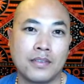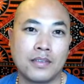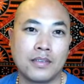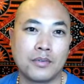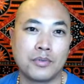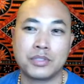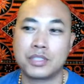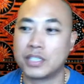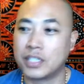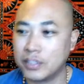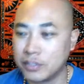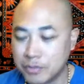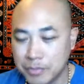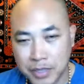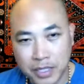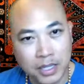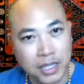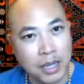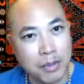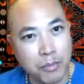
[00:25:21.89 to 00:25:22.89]
which gives me
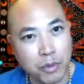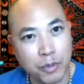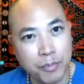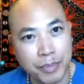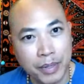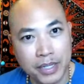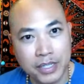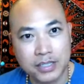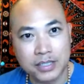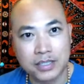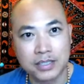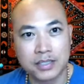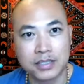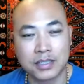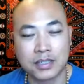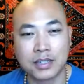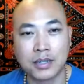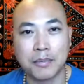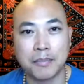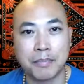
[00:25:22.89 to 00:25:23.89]
a lot more patience
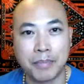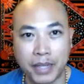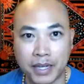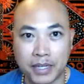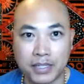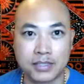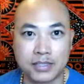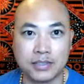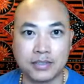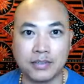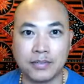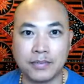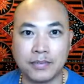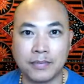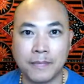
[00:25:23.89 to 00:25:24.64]
and compassion.